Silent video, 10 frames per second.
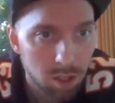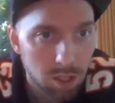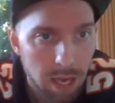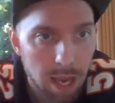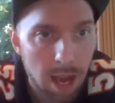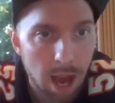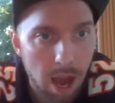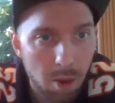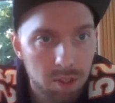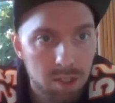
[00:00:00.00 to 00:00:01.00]
Yeah,
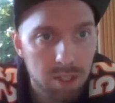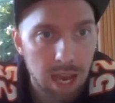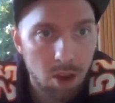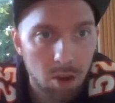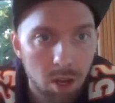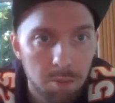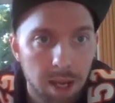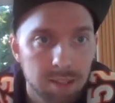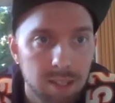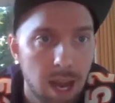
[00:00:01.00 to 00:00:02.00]
I was down on
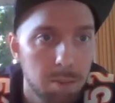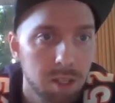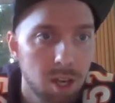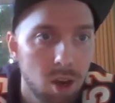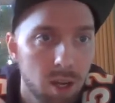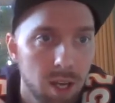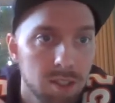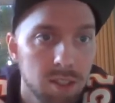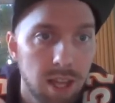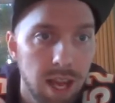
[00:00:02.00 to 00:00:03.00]
Mike Tomlin going
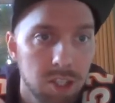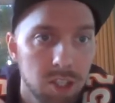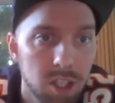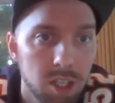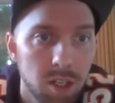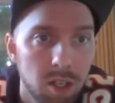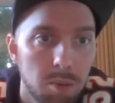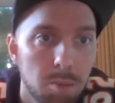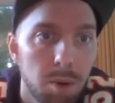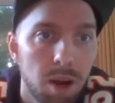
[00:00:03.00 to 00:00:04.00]
into last year,
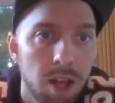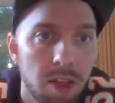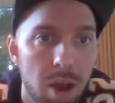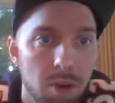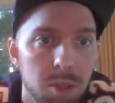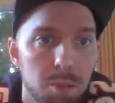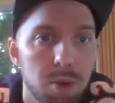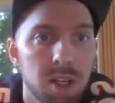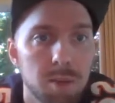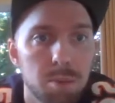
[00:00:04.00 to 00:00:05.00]
but that was a
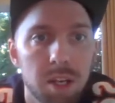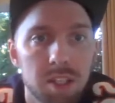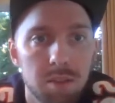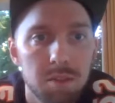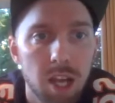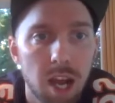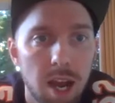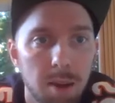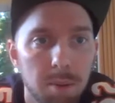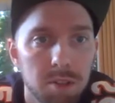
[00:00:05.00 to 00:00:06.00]
pretty impressive
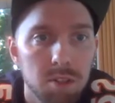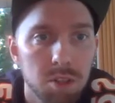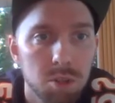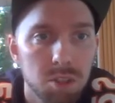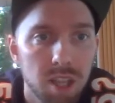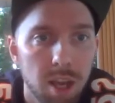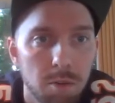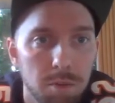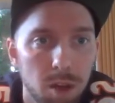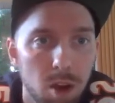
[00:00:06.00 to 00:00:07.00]
job to stay
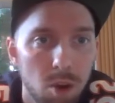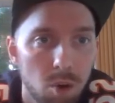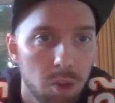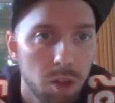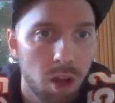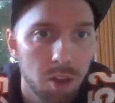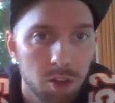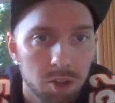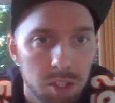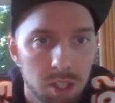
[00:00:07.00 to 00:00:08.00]
afloat with all
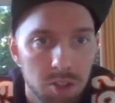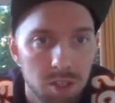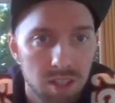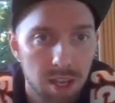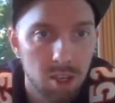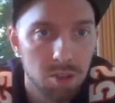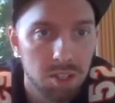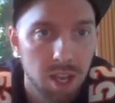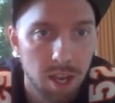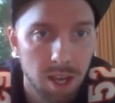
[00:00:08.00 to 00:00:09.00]
those injuries, like you
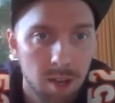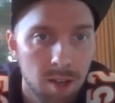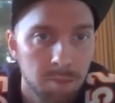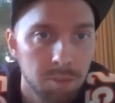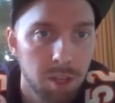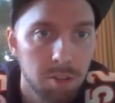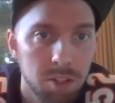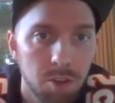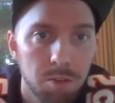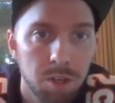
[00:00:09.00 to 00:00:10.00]
said, and
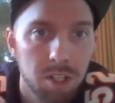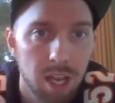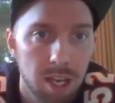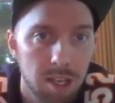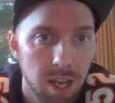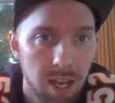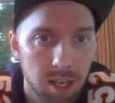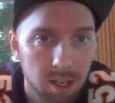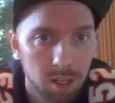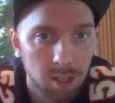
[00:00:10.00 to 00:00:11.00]
still finish
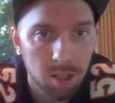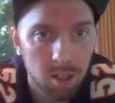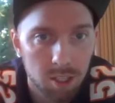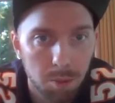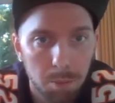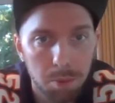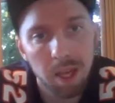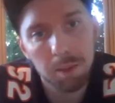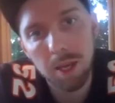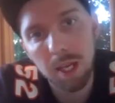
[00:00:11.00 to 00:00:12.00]
8-8, still be
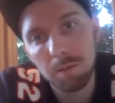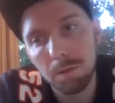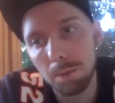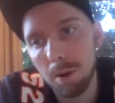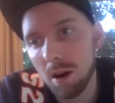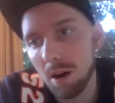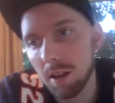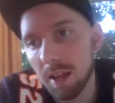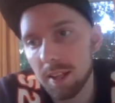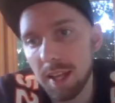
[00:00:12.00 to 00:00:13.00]
playing meaningful ball
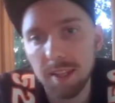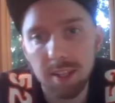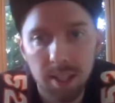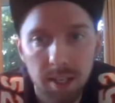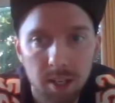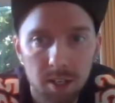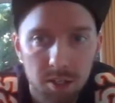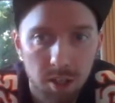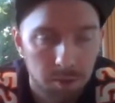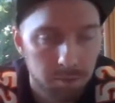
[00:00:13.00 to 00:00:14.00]
like late in the year.
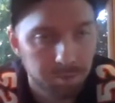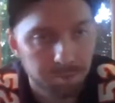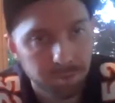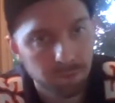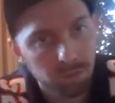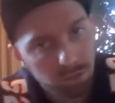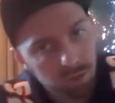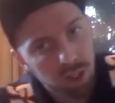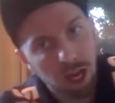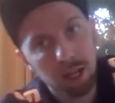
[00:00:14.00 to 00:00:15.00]
So
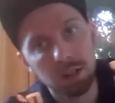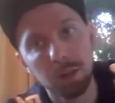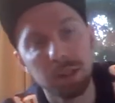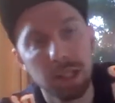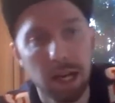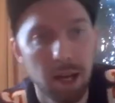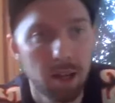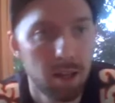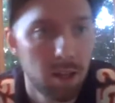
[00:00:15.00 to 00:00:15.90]
I agree with that.